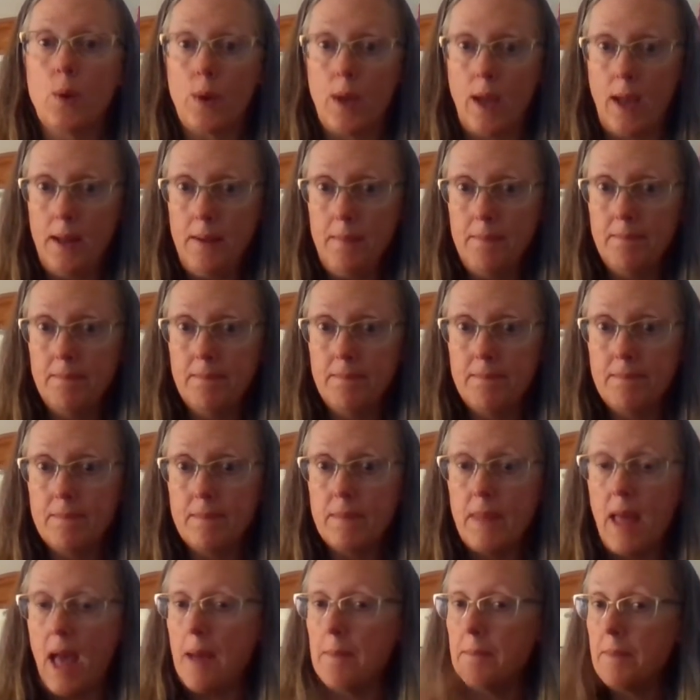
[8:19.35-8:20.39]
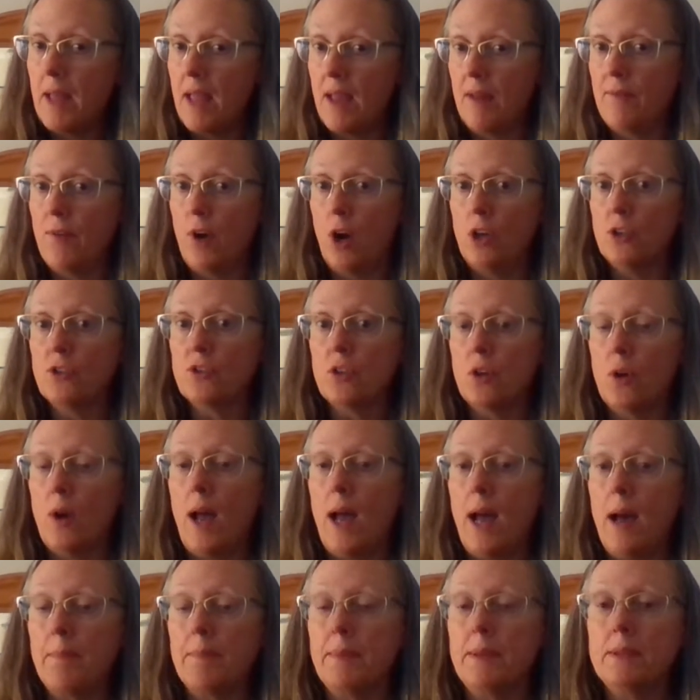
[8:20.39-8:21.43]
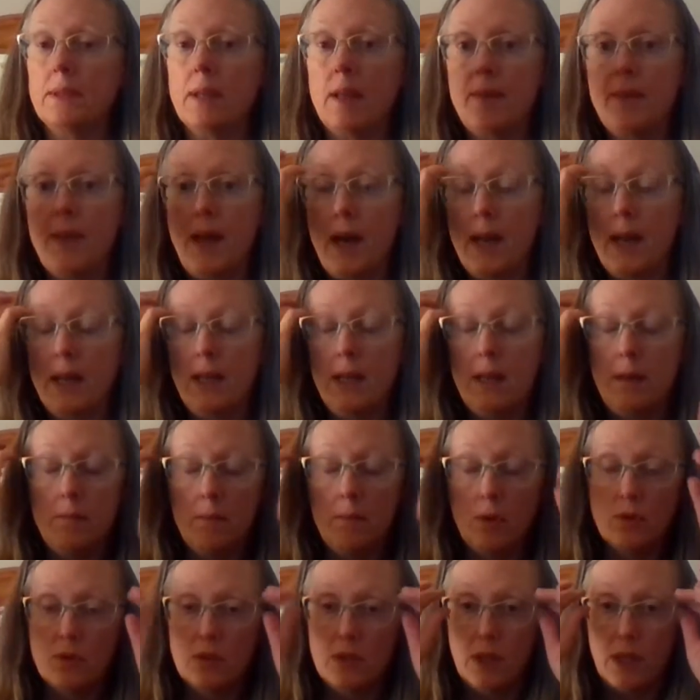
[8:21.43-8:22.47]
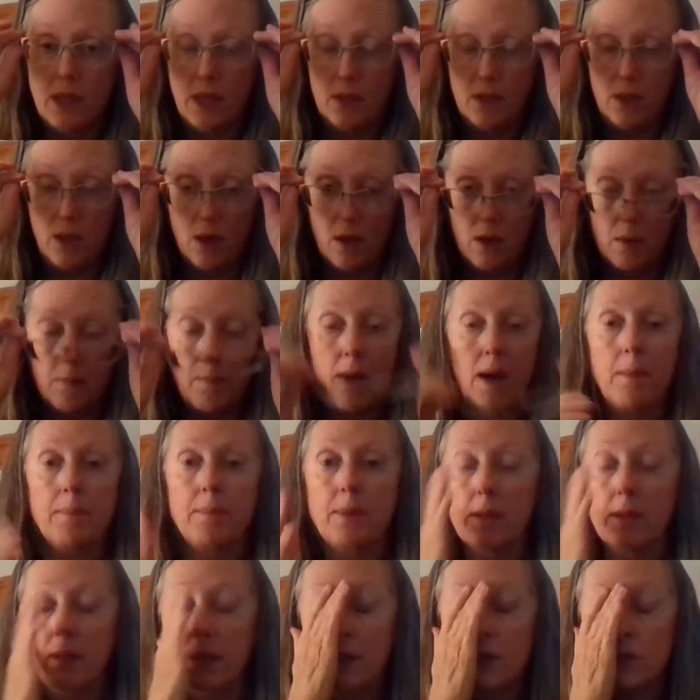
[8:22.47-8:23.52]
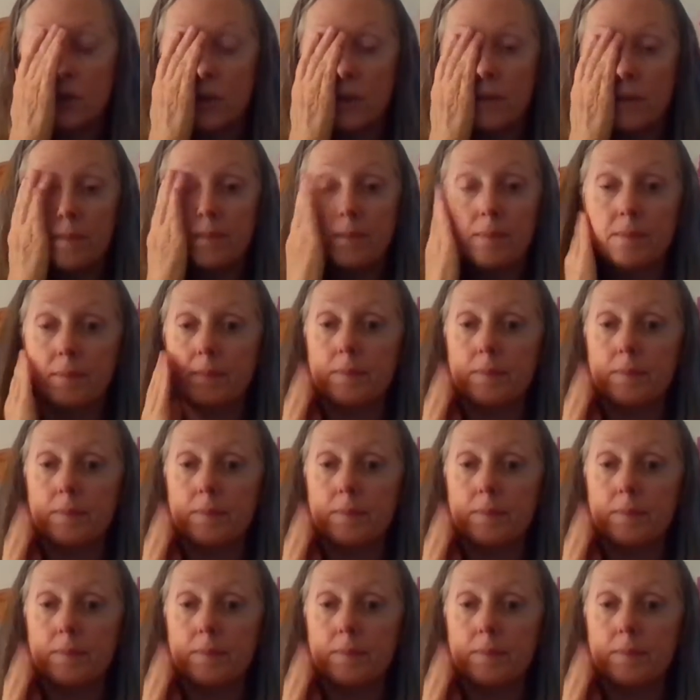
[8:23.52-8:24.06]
Okay? That may have also happened, and that hit mostly a younger population.